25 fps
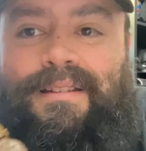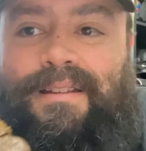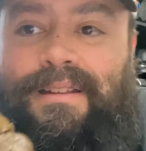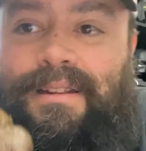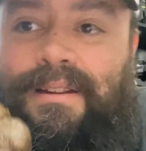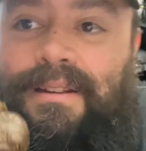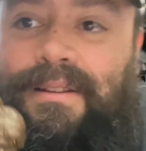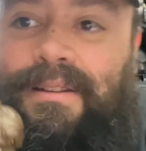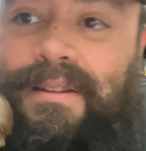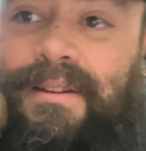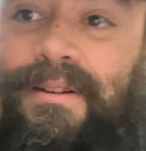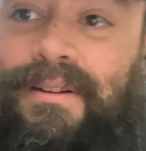
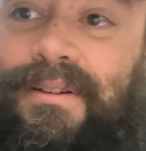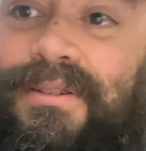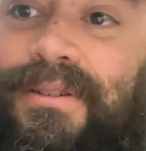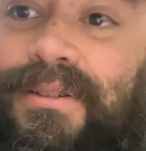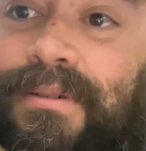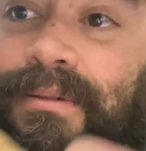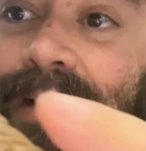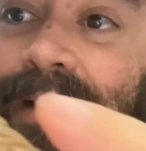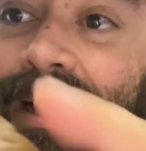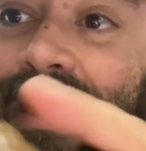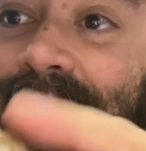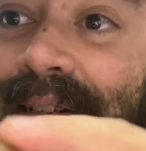know, there's the
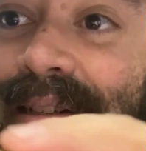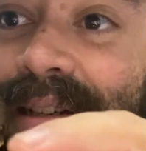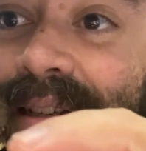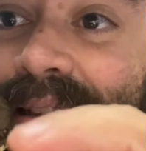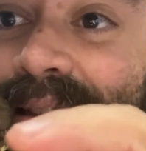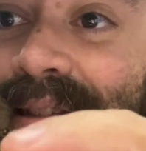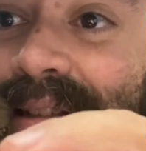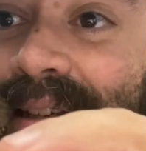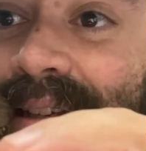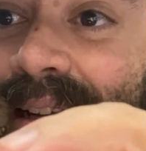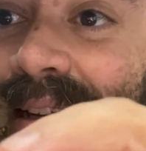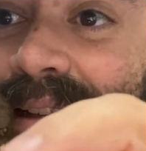ratchet.
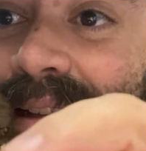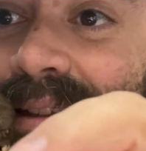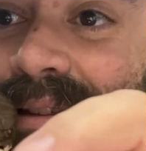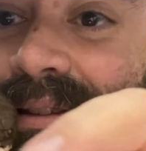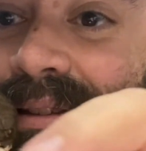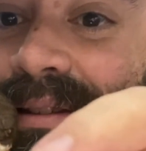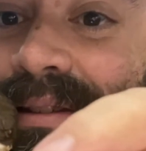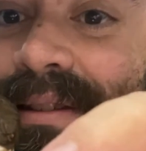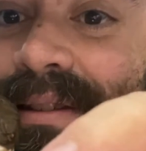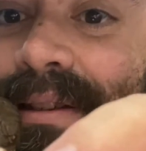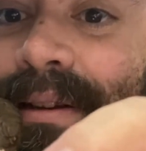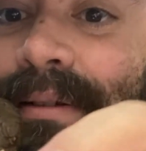See it?
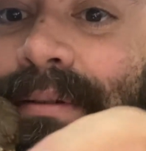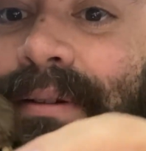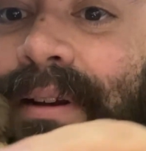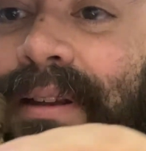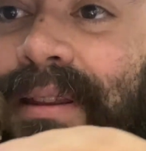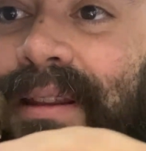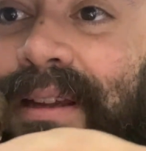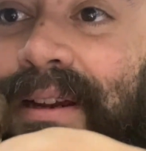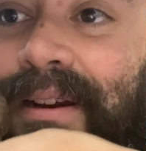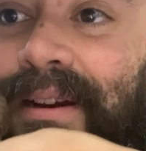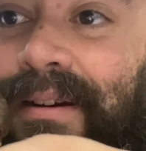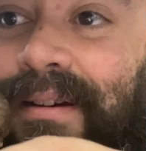See it right
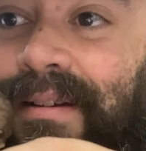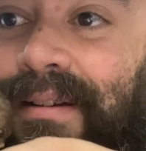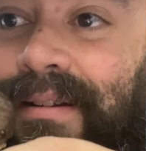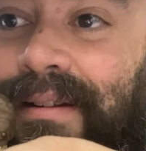there?